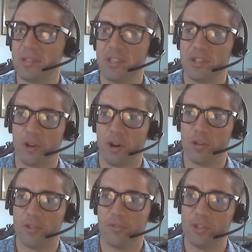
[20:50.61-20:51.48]
these
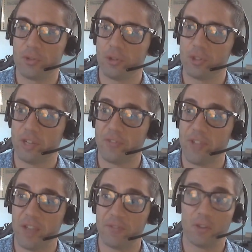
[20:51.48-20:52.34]
are the research that
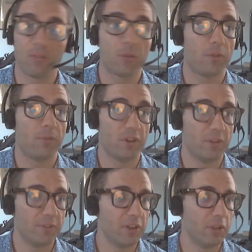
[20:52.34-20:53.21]
we have done for a
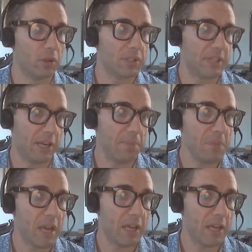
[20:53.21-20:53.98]
very, very long time.